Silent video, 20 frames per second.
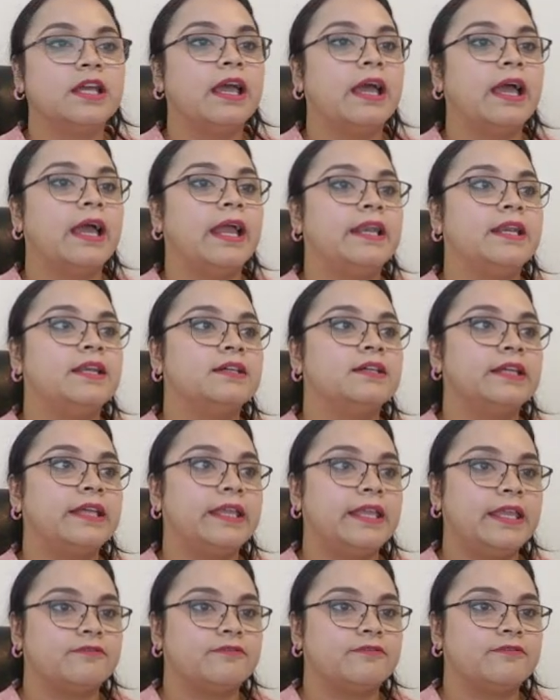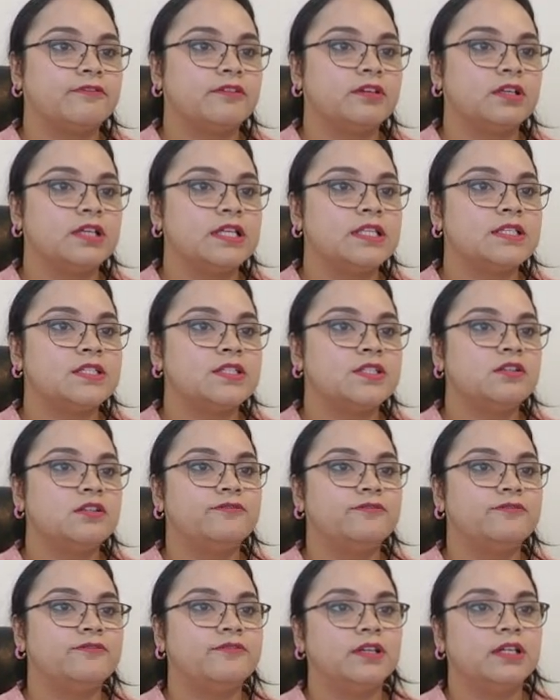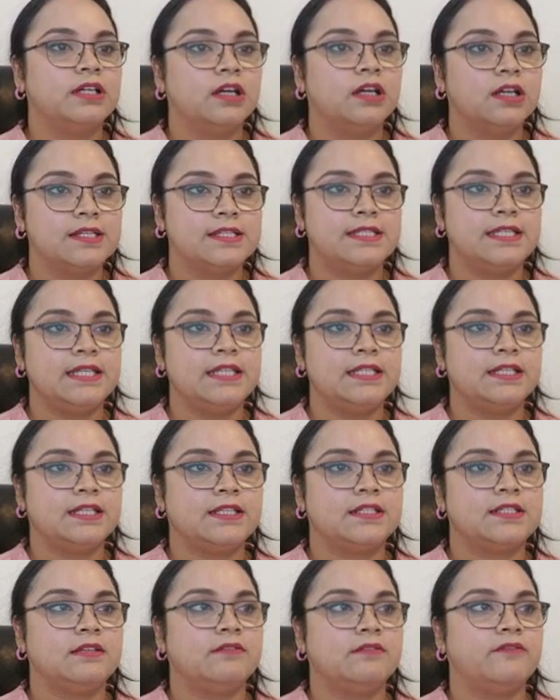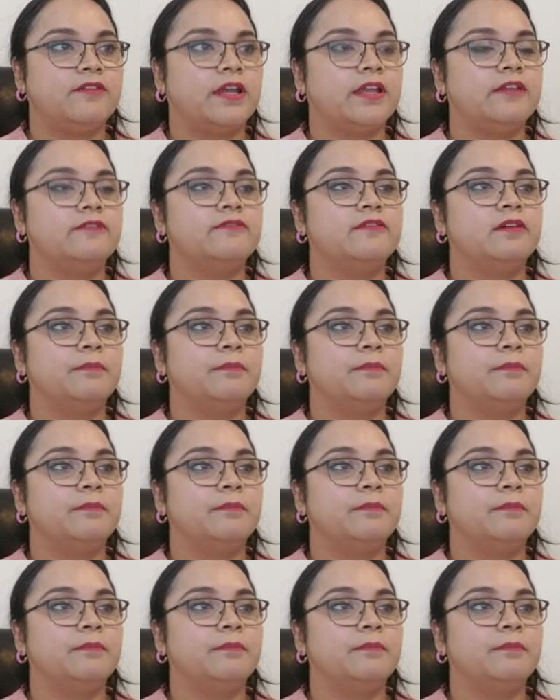And if instead of c takes d5,